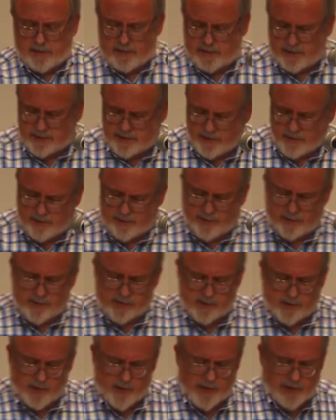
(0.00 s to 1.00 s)
just go through
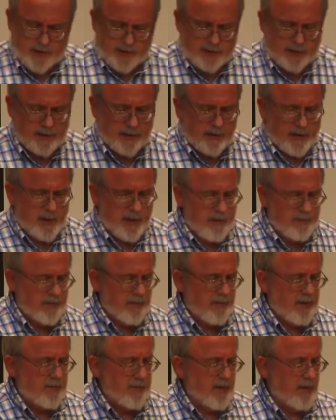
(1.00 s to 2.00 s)
those quickly. There have
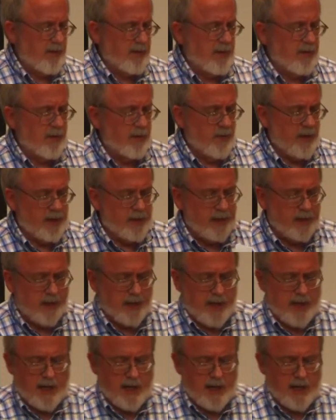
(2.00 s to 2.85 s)
to be both a written